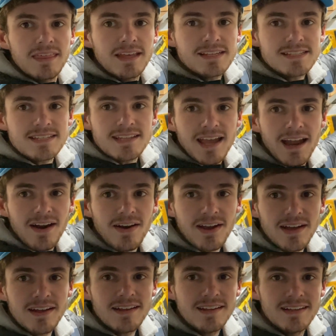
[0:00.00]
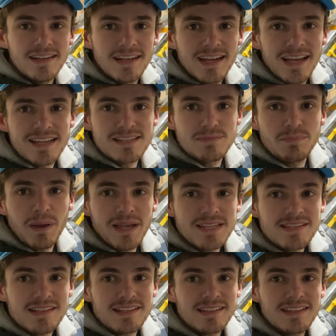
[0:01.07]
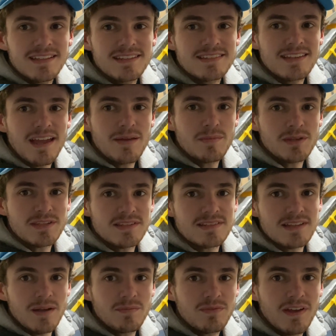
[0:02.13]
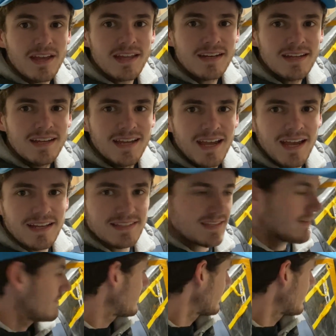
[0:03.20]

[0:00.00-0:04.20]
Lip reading: This area is basically the same as a step van, except